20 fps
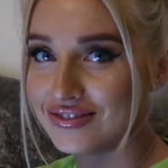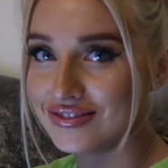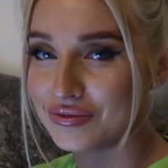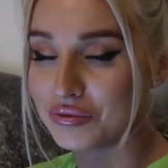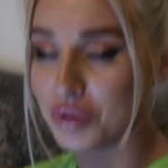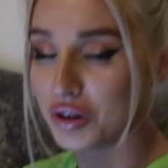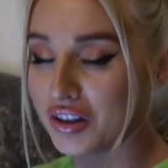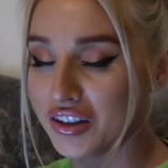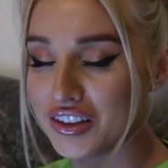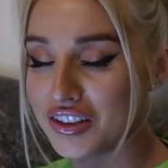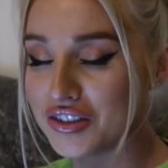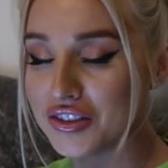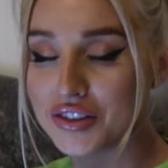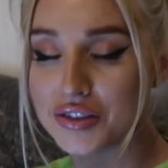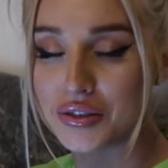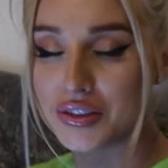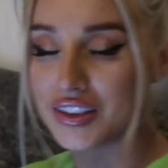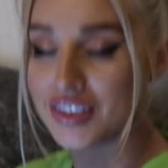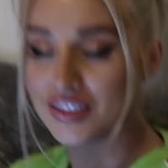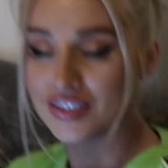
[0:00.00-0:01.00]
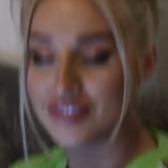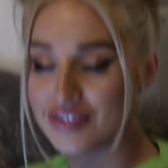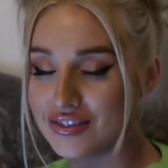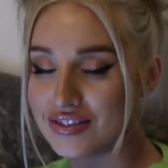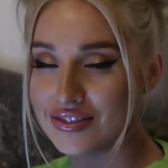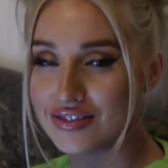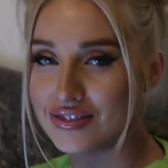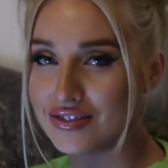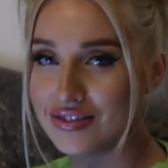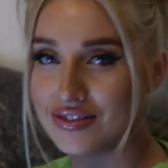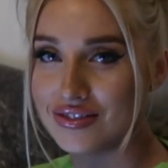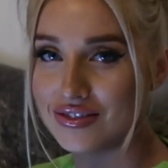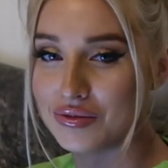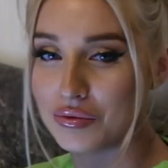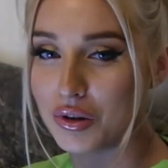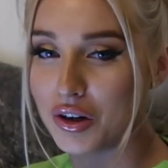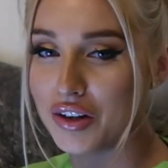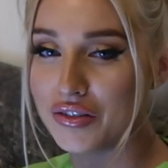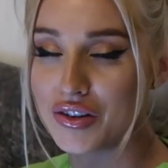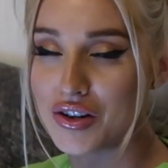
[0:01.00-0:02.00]
What are you doing?
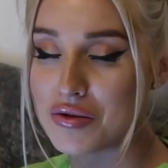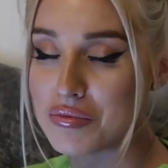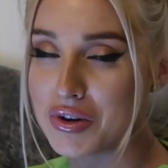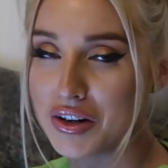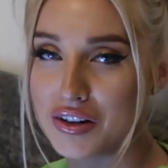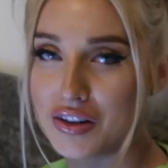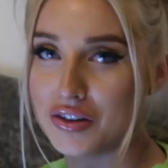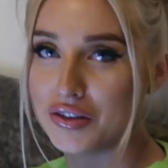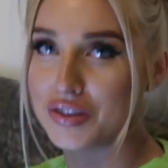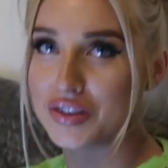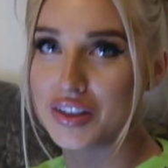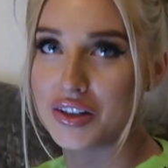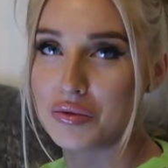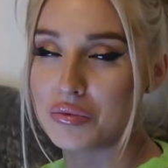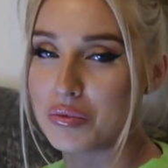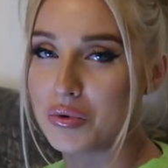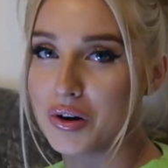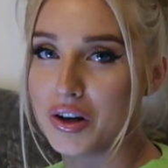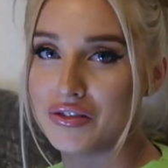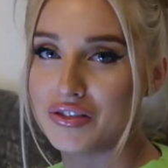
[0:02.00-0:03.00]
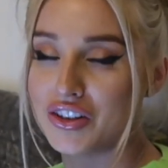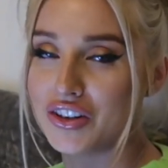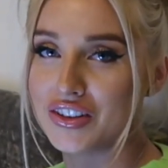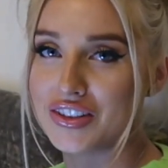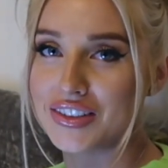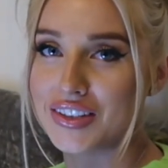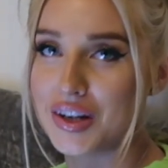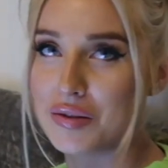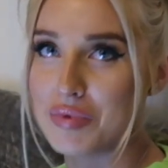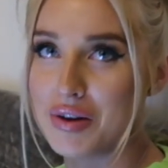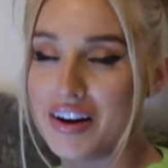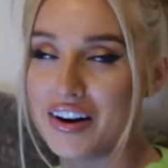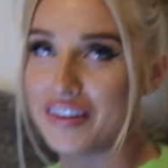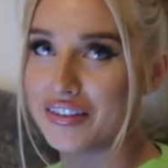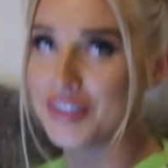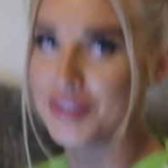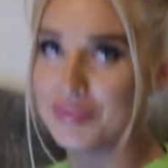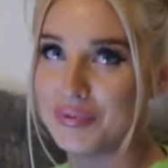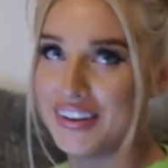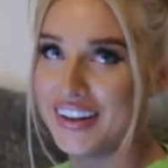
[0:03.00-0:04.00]
Why have you got my clothes on and why have you got the same hair
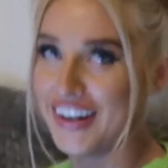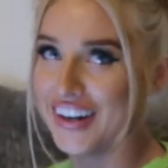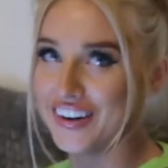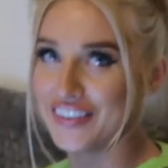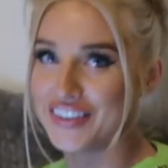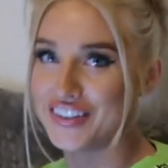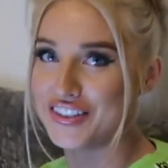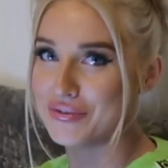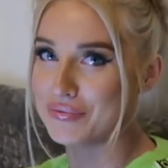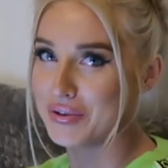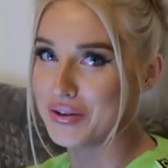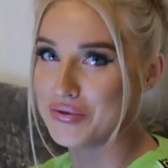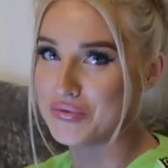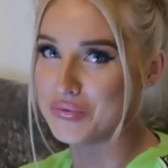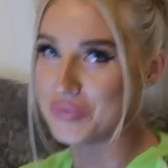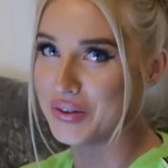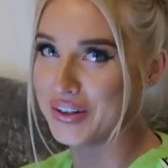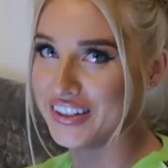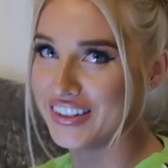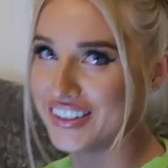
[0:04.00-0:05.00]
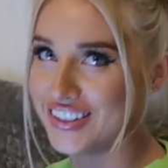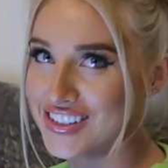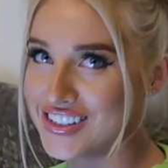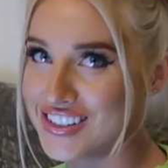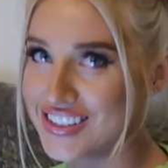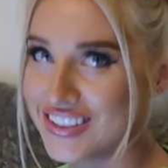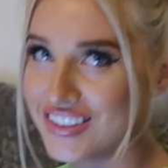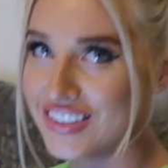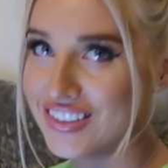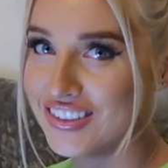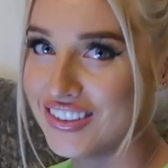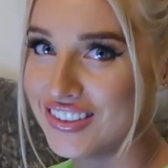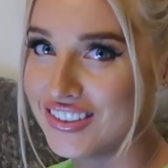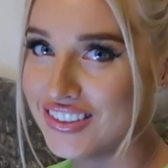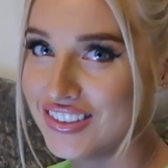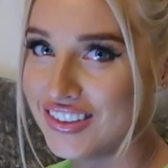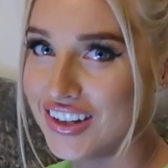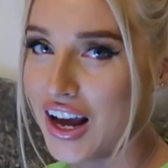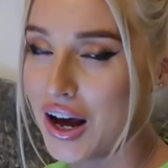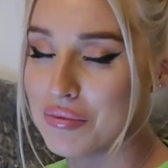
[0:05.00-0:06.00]
as me, Harry? You're being weird. I just thought, you
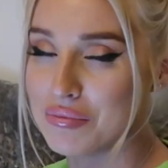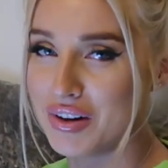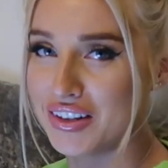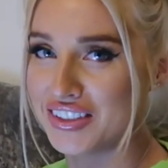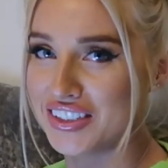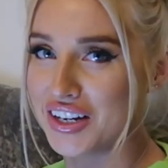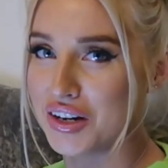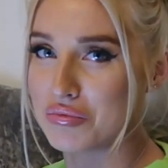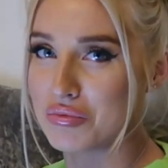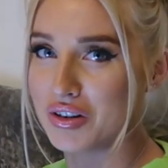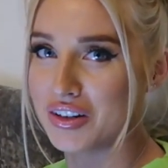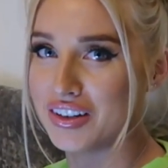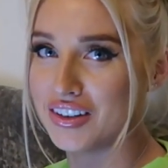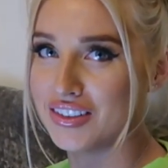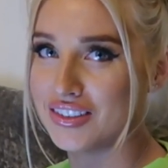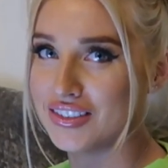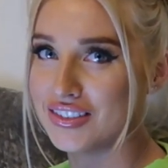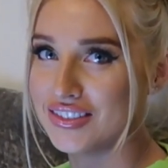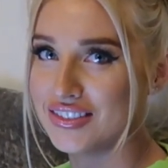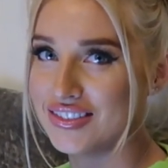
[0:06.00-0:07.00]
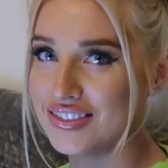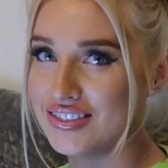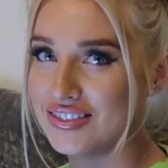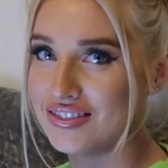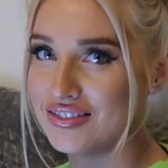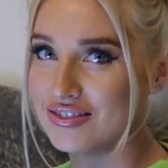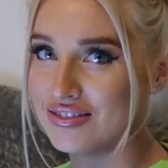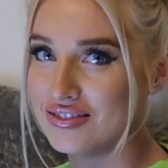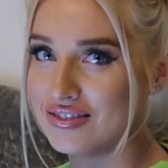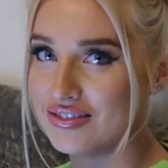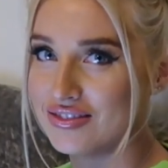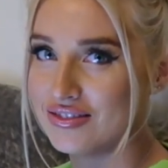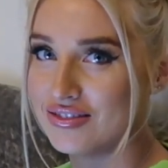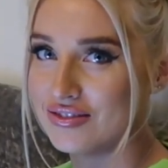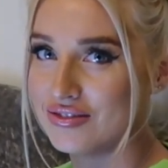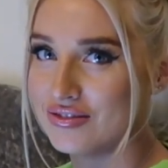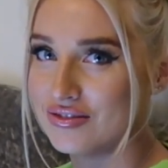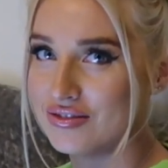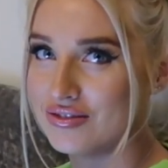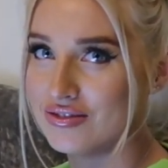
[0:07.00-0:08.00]
know, oh we'd go matching for the
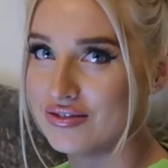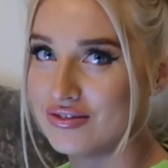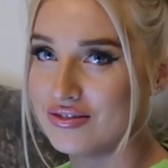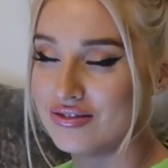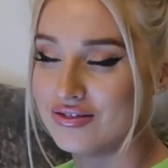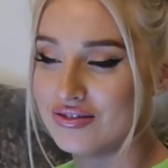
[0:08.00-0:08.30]
day.